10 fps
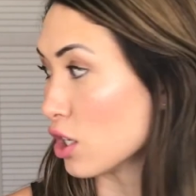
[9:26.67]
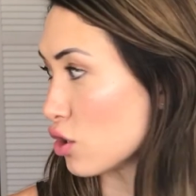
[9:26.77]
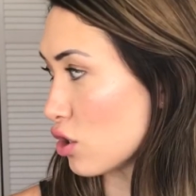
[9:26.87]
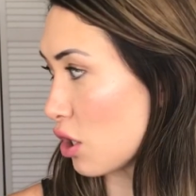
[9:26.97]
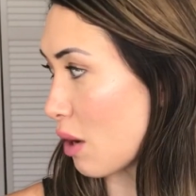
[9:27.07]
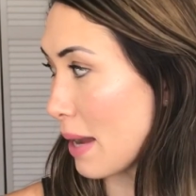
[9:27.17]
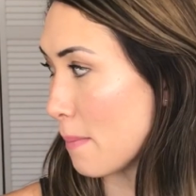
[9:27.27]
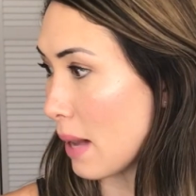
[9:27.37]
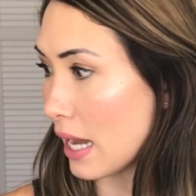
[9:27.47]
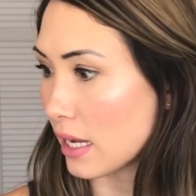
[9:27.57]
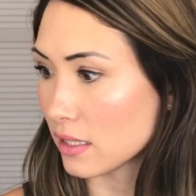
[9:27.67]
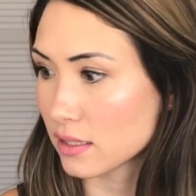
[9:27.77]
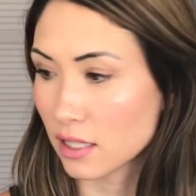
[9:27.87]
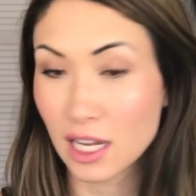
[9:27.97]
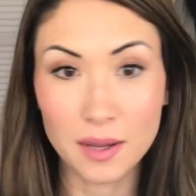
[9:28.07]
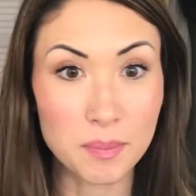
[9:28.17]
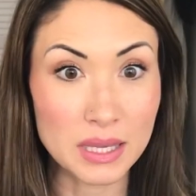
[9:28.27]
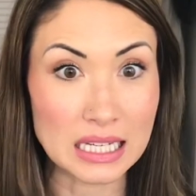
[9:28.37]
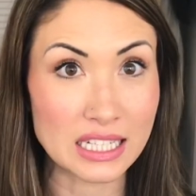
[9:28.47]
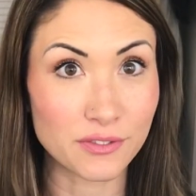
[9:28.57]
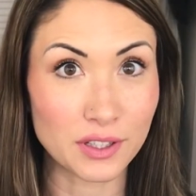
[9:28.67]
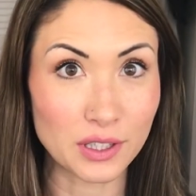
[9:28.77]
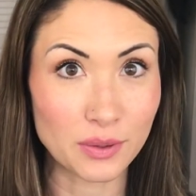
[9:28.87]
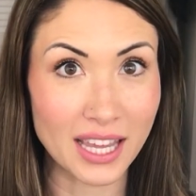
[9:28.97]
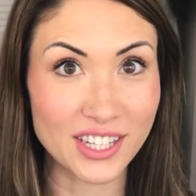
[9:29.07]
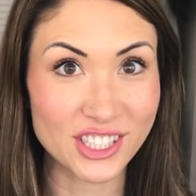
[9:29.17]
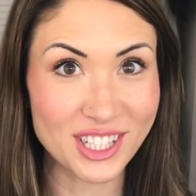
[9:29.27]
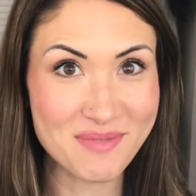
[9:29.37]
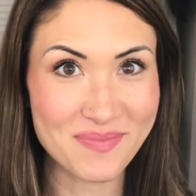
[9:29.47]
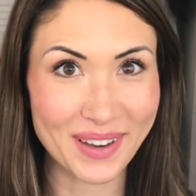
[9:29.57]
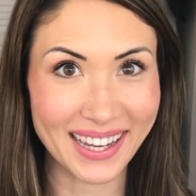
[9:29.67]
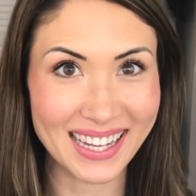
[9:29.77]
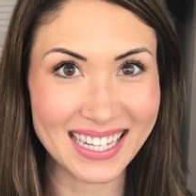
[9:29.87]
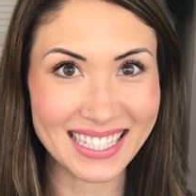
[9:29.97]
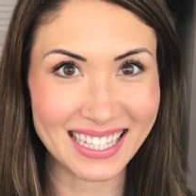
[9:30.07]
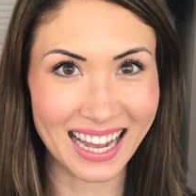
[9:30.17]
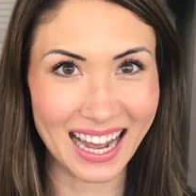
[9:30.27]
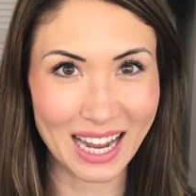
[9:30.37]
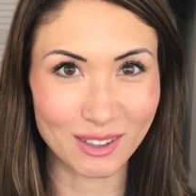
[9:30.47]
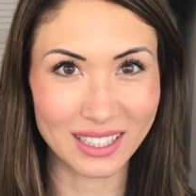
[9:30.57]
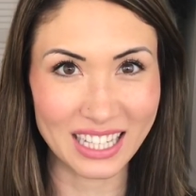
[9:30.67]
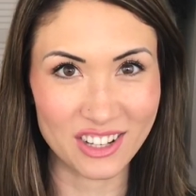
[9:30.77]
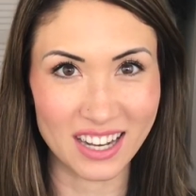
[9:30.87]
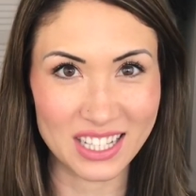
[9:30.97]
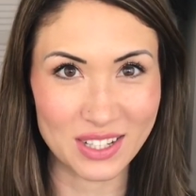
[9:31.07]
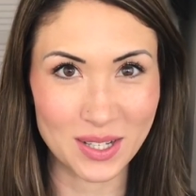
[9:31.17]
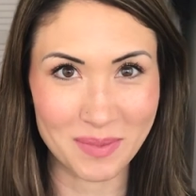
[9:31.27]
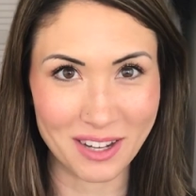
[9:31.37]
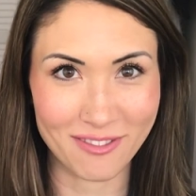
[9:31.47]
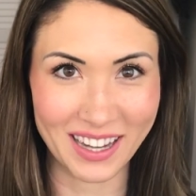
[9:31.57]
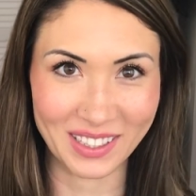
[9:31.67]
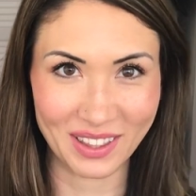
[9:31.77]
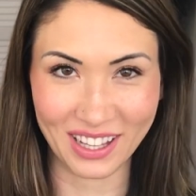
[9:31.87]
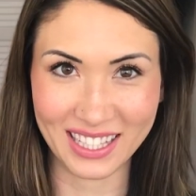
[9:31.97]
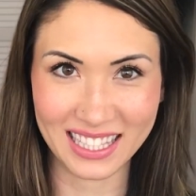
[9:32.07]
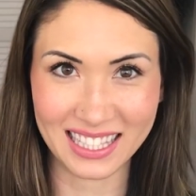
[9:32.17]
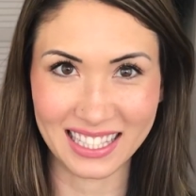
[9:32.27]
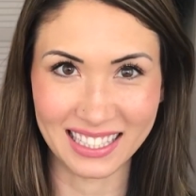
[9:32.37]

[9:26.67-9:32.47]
So I might be in a different location, but I will let you guys know my final thoughts.